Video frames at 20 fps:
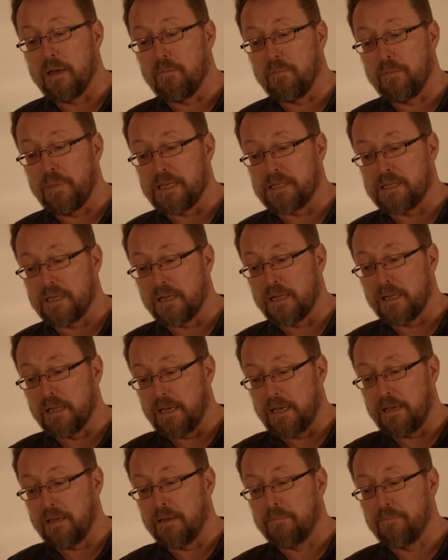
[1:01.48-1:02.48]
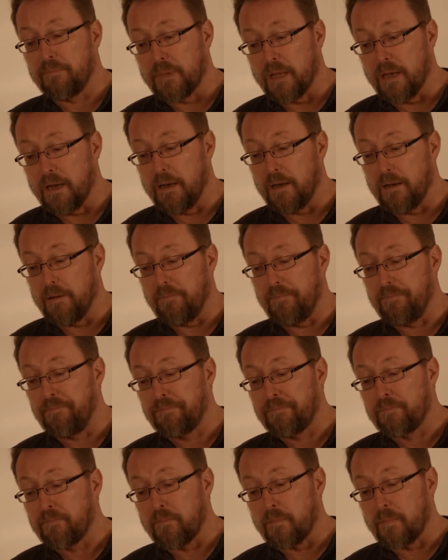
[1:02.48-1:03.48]
basically
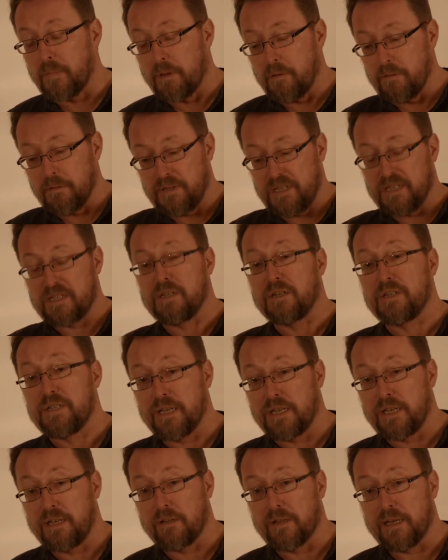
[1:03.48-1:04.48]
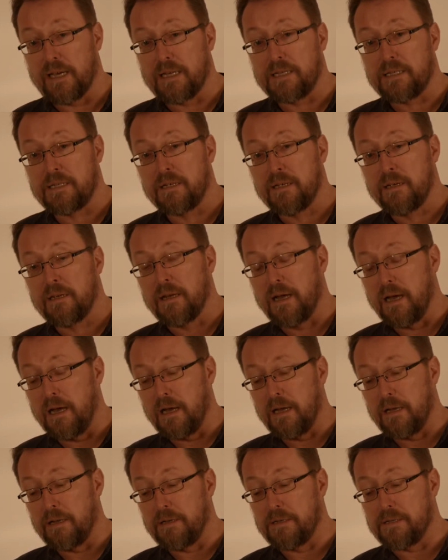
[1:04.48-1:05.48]
disarticulate
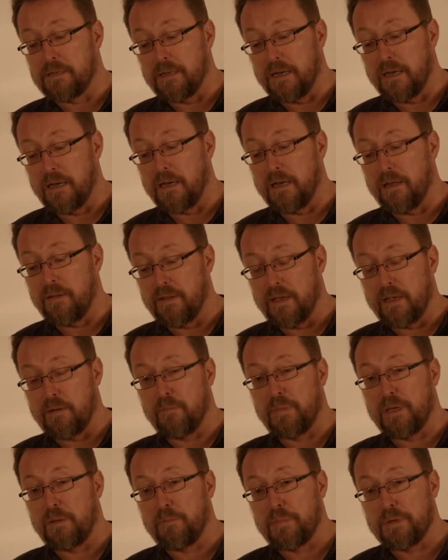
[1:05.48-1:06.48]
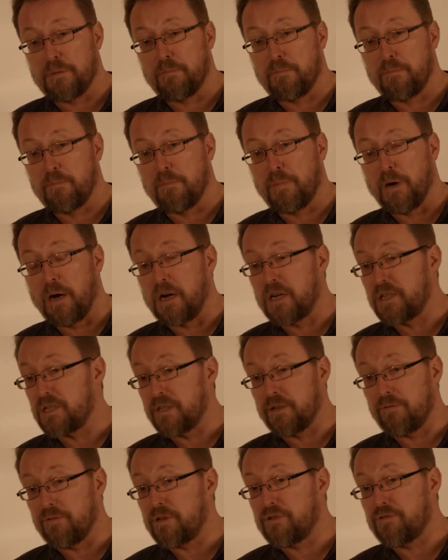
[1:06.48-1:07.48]
and then be
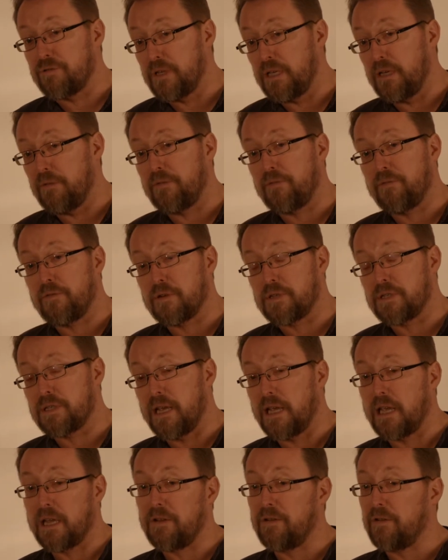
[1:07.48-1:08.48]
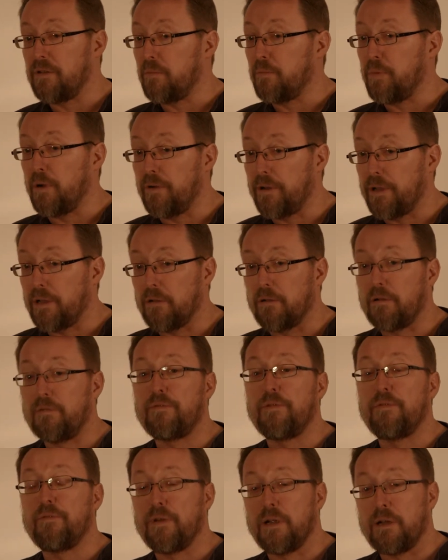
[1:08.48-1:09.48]
partially retrieved for secondary burial or
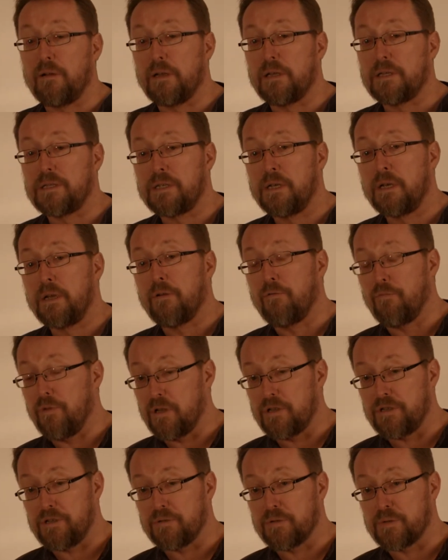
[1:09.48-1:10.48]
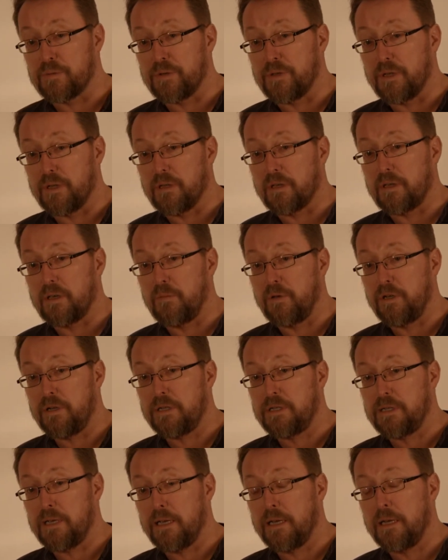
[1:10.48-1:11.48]
for various rituals within the
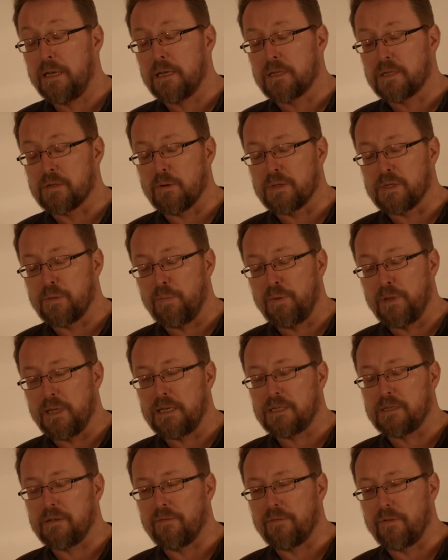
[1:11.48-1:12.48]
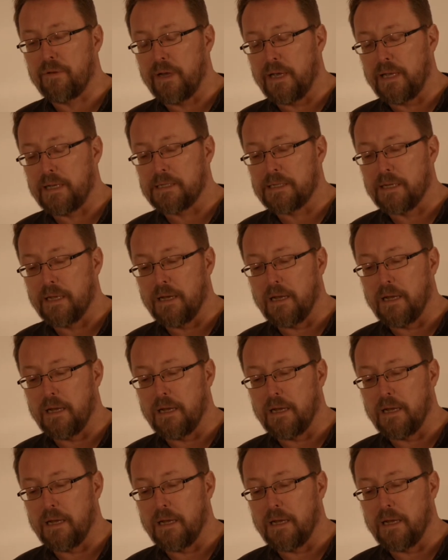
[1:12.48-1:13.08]
community. So it was a place of great